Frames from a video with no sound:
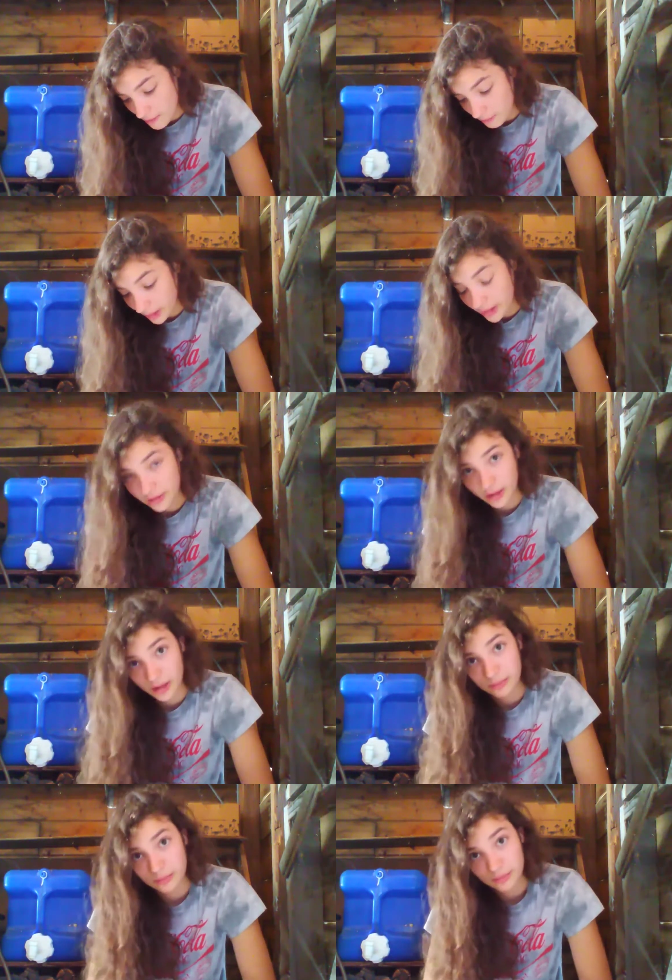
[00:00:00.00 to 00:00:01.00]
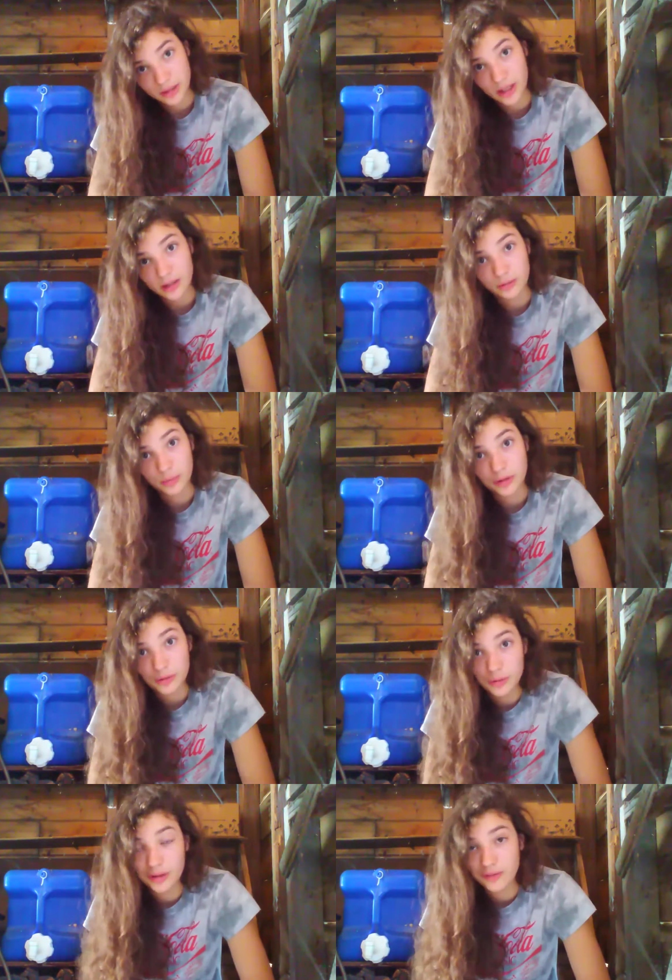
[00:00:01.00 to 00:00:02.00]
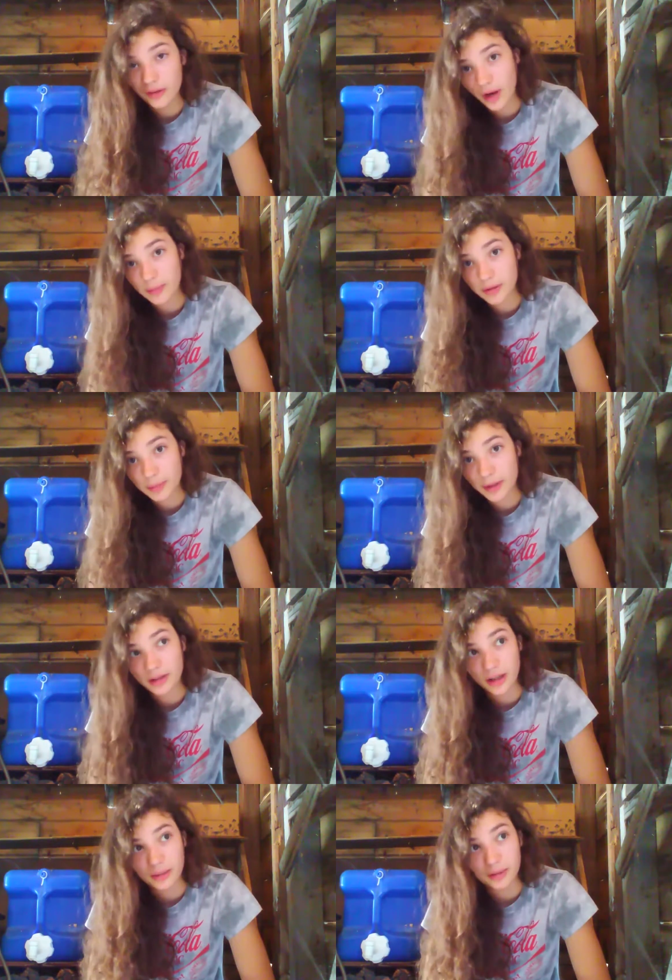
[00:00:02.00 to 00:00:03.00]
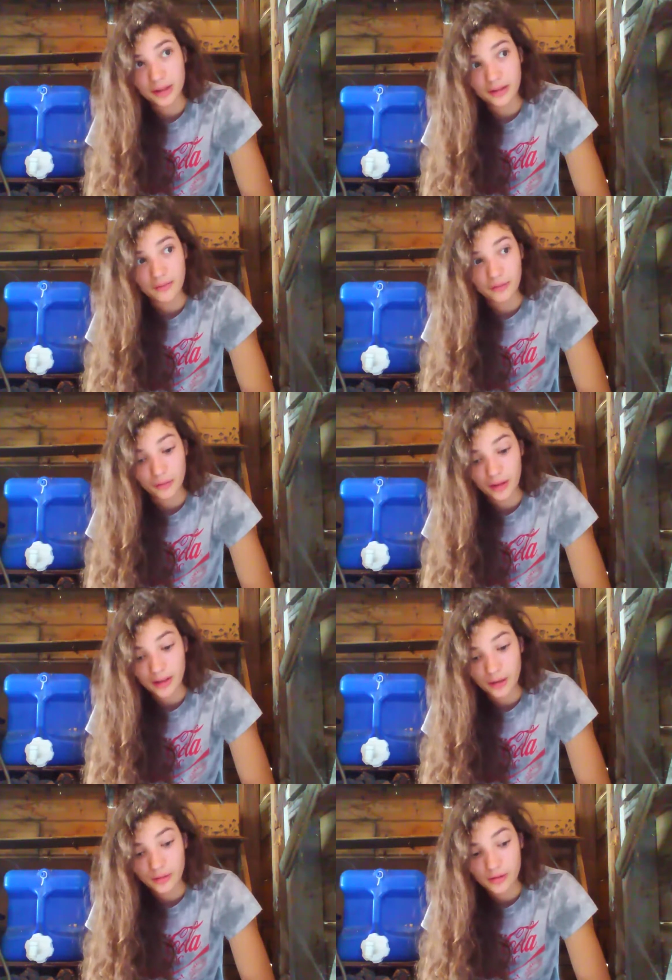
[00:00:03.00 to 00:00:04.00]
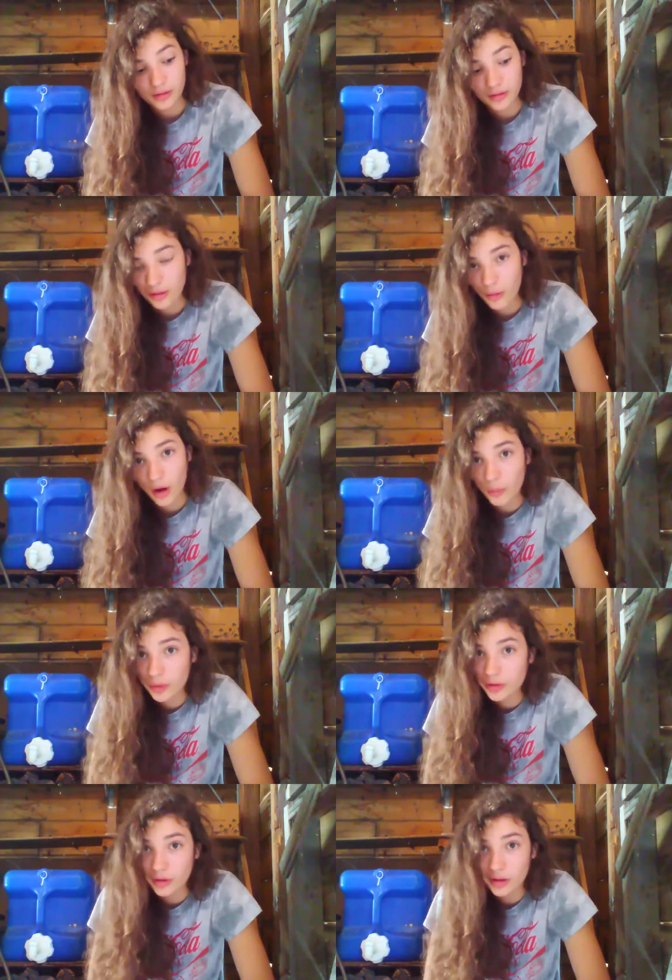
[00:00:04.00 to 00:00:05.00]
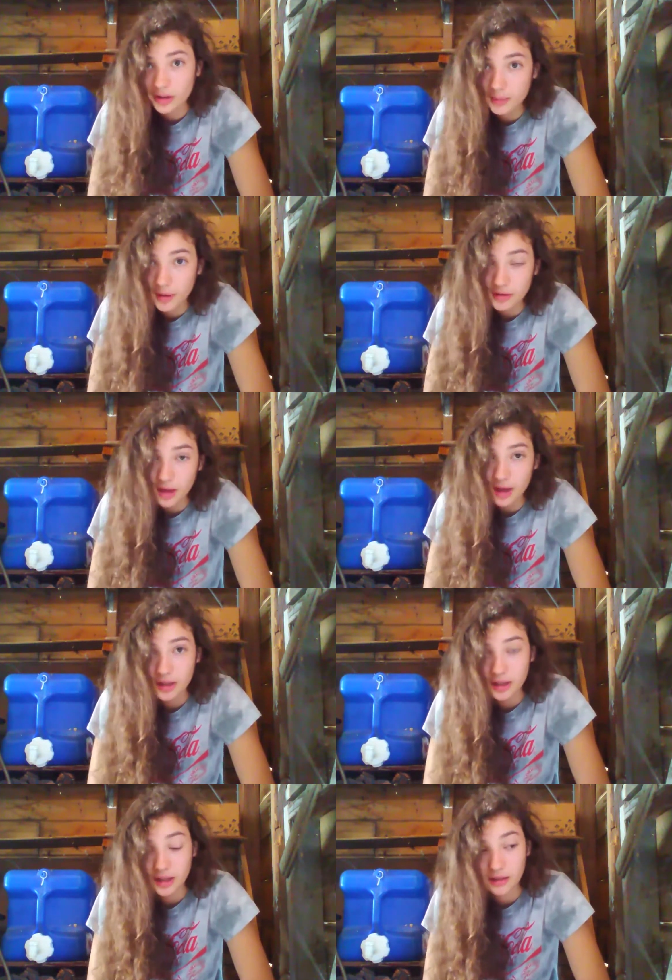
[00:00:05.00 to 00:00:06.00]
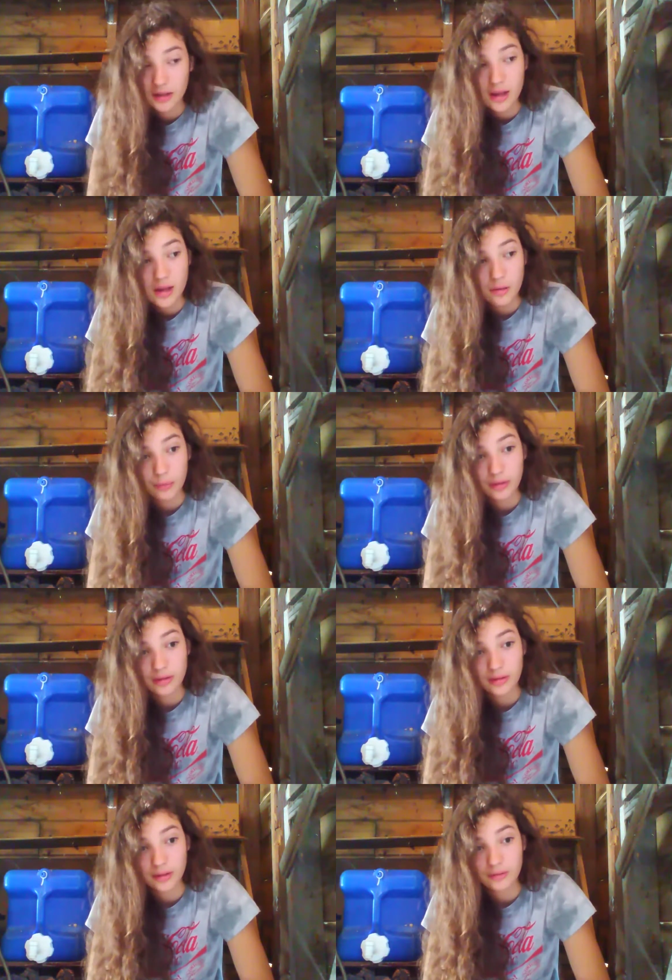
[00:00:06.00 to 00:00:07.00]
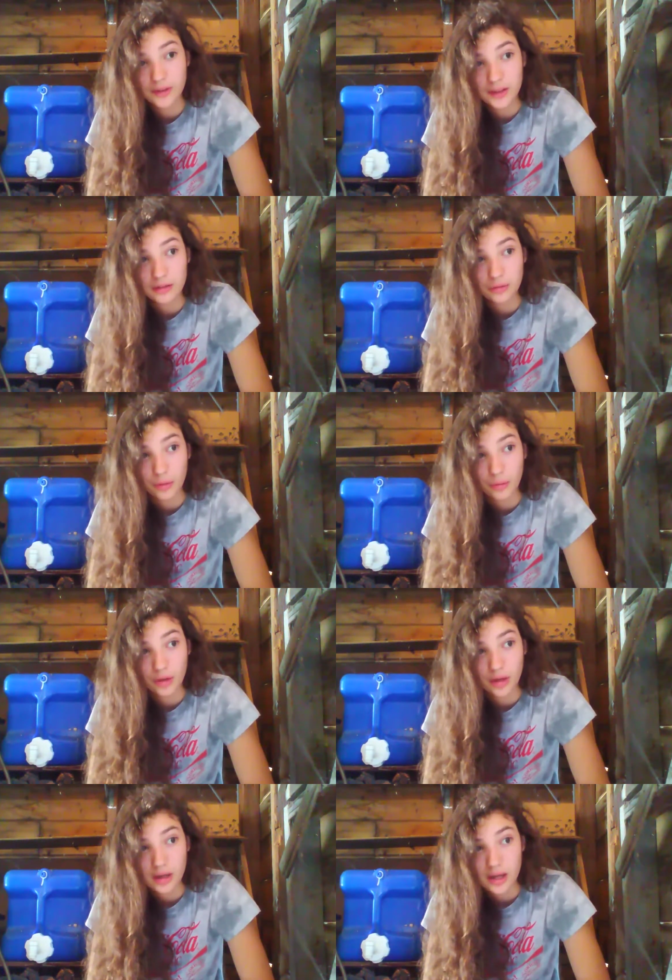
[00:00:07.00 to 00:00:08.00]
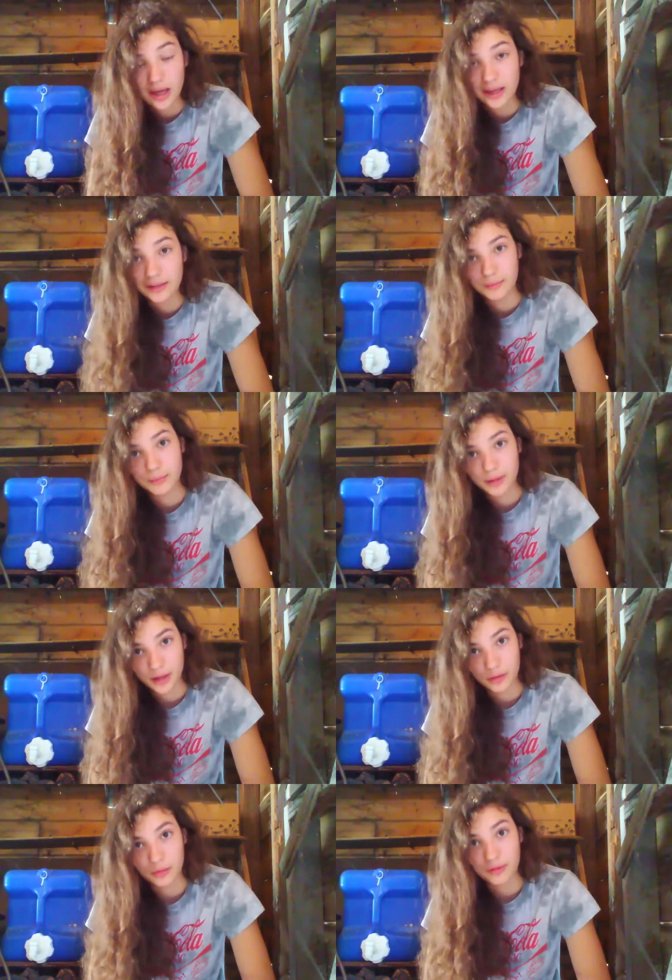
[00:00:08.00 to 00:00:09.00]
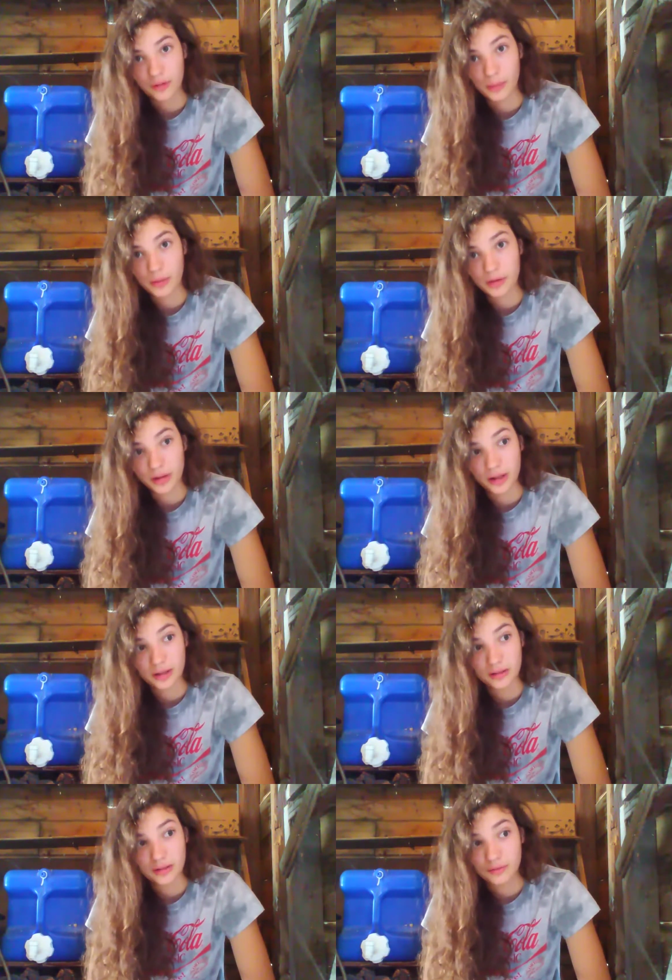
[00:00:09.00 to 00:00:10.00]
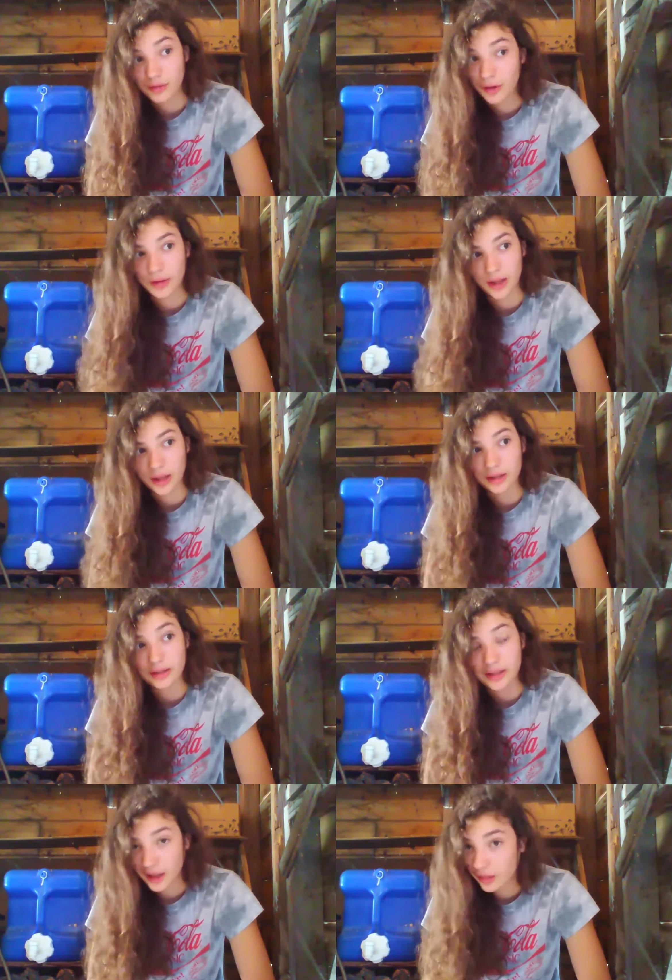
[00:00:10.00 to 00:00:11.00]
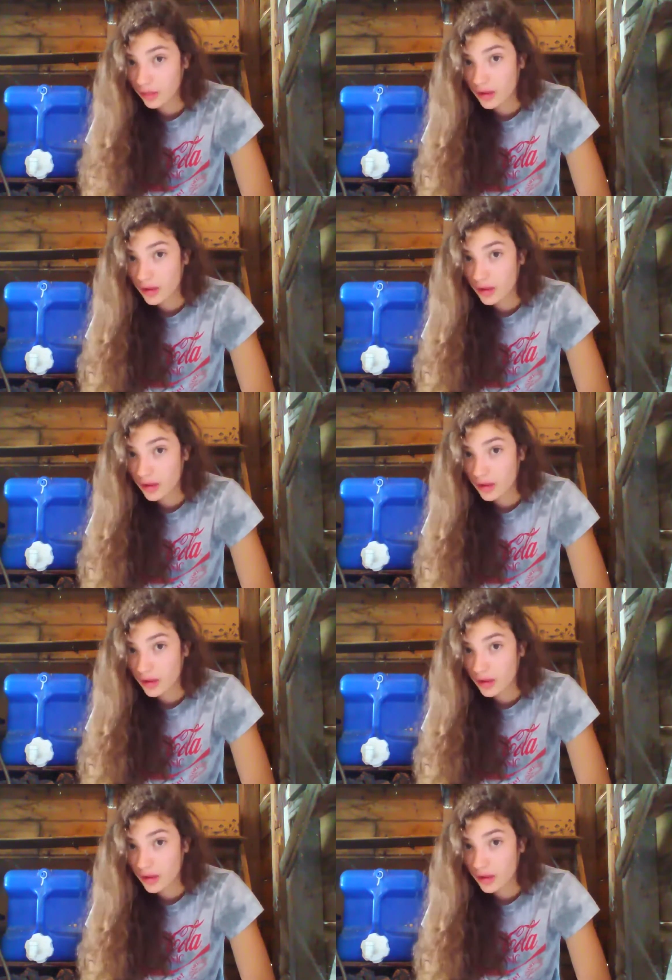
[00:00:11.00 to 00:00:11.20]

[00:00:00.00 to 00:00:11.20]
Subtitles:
Playtime. Yes, we do give our rabbits playtime, except for right now, since it's so hot, we do not let them outside in risks of heat stroke and potentially very likely death.